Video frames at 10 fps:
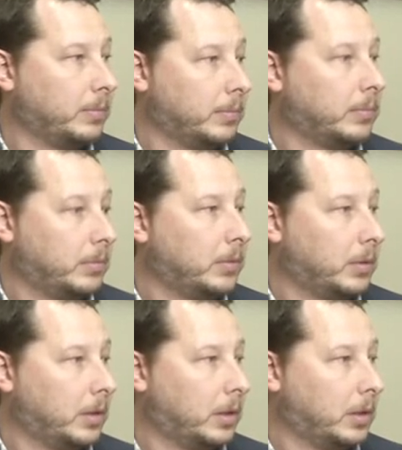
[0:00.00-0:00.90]

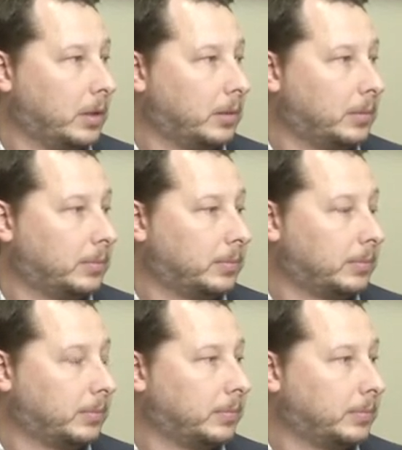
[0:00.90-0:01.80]

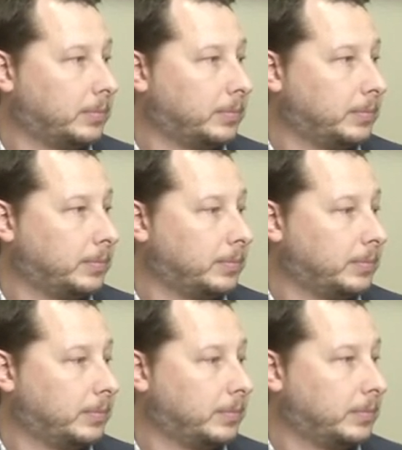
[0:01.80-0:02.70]

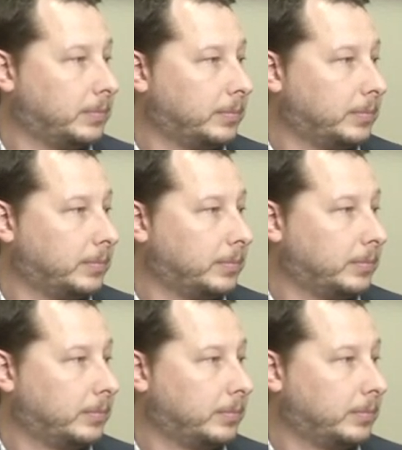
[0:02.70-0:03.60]

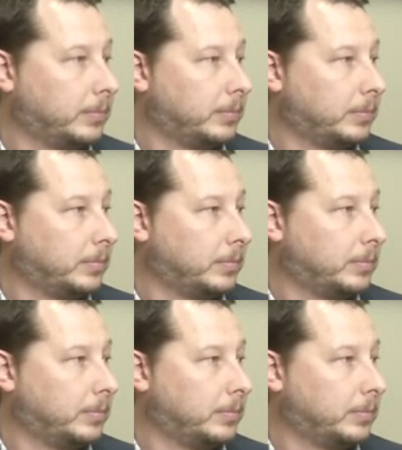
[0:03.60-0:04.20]
No words are spoken by the person on screen.